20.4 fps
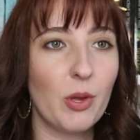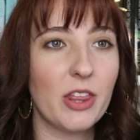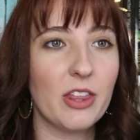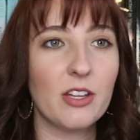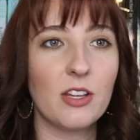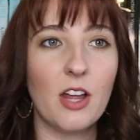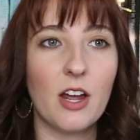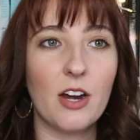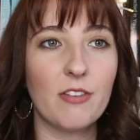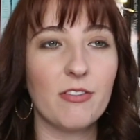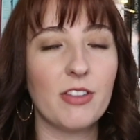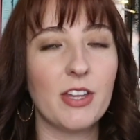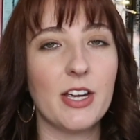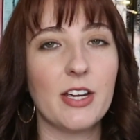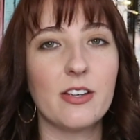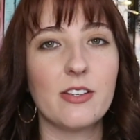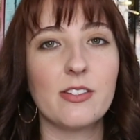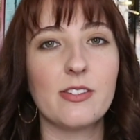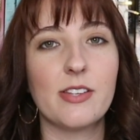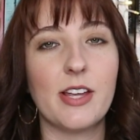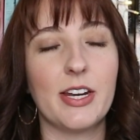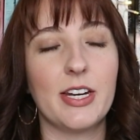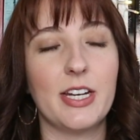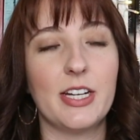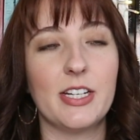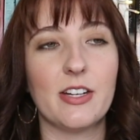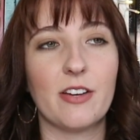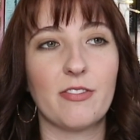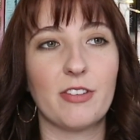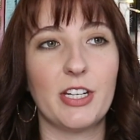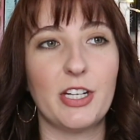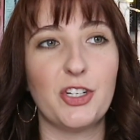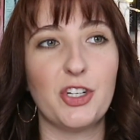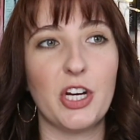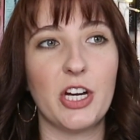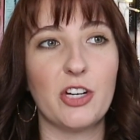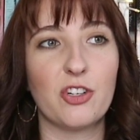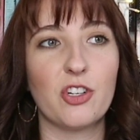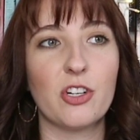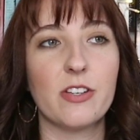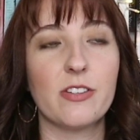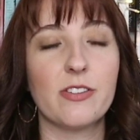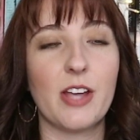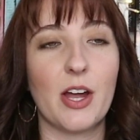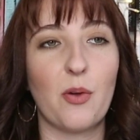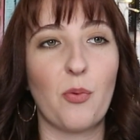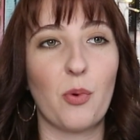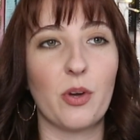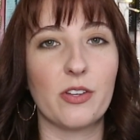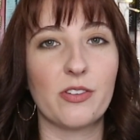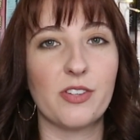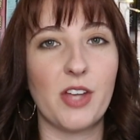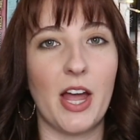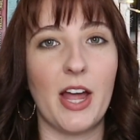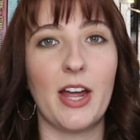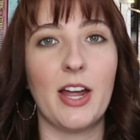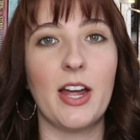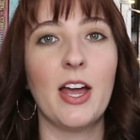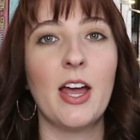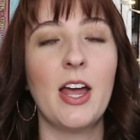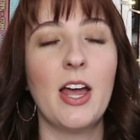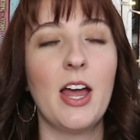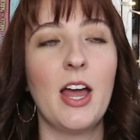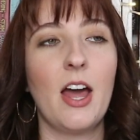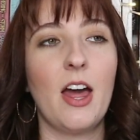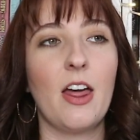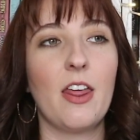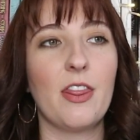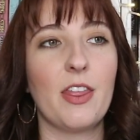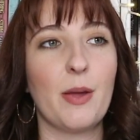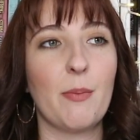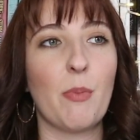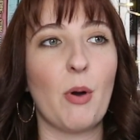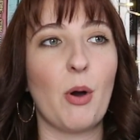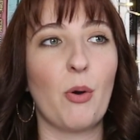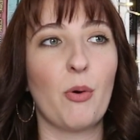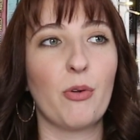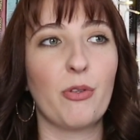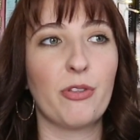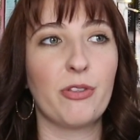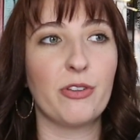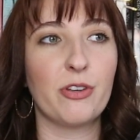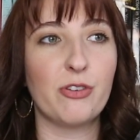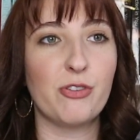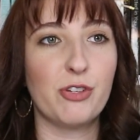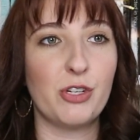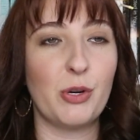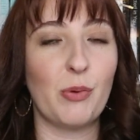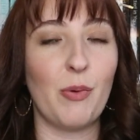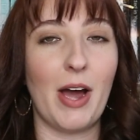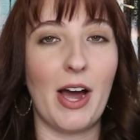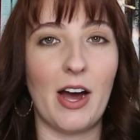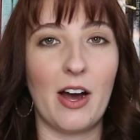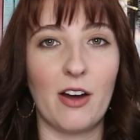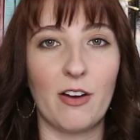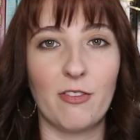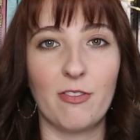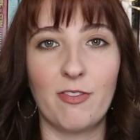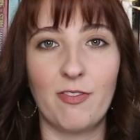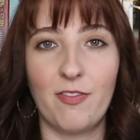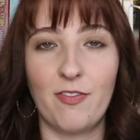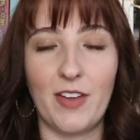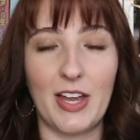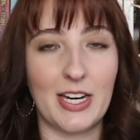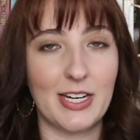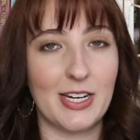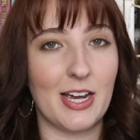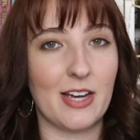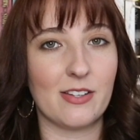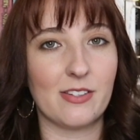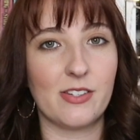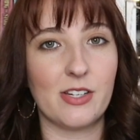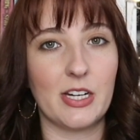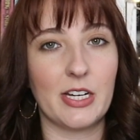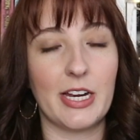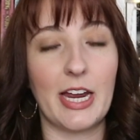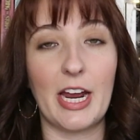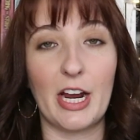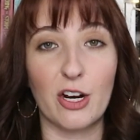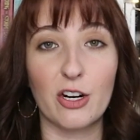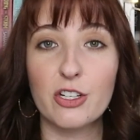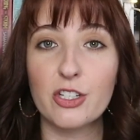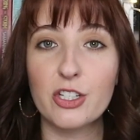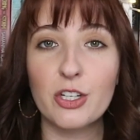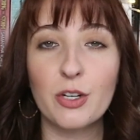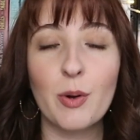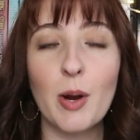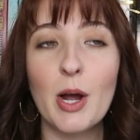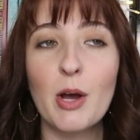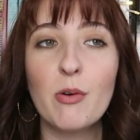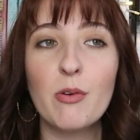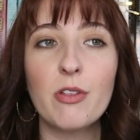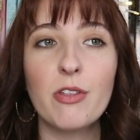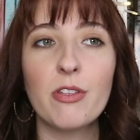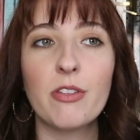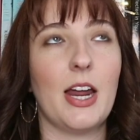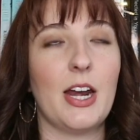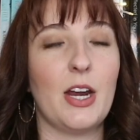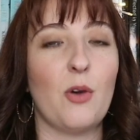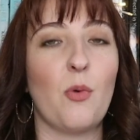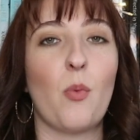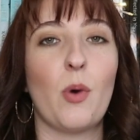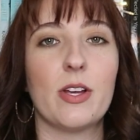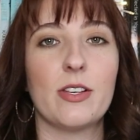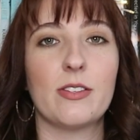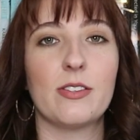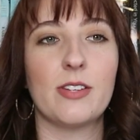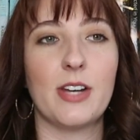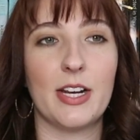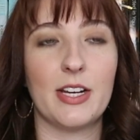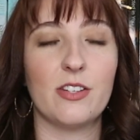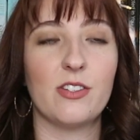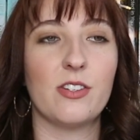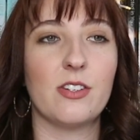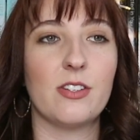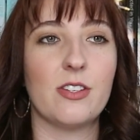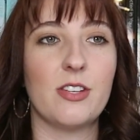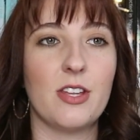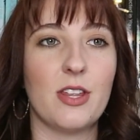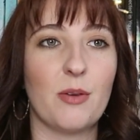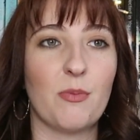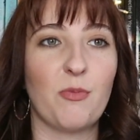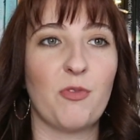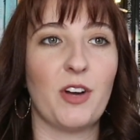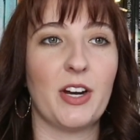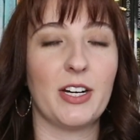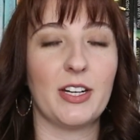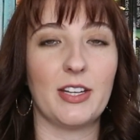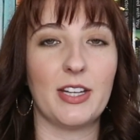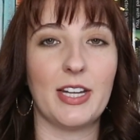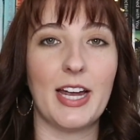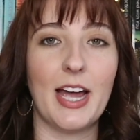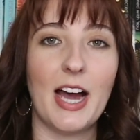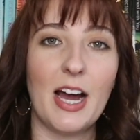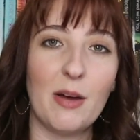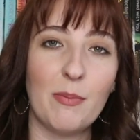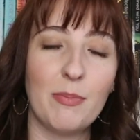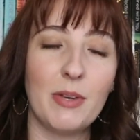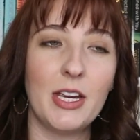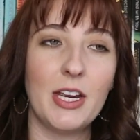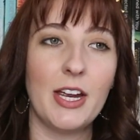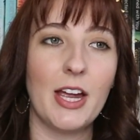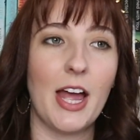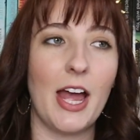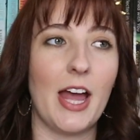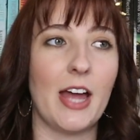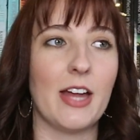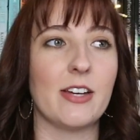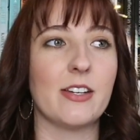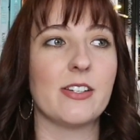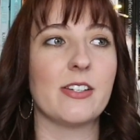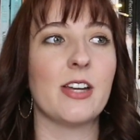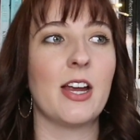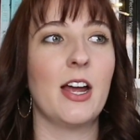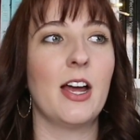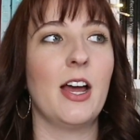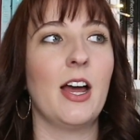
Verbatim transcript: with a lot of things and he definitely changes. I will say, they both do have fantastic character growth, and it was nice to see them finally happy. And